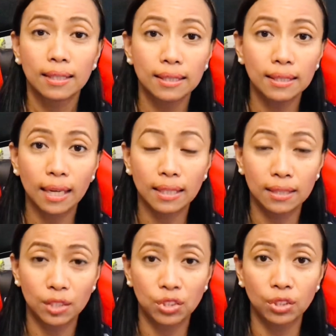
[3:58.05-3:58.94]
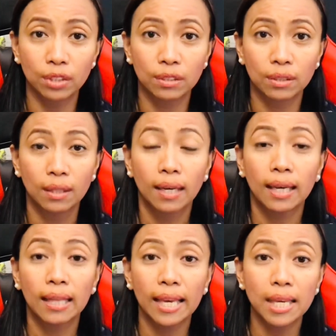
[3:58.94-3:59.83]
In addition,
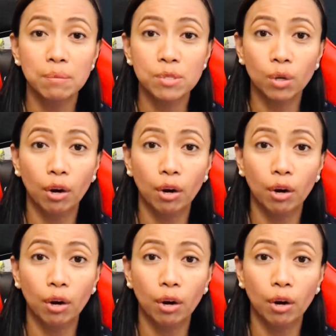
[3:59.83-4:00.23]
claims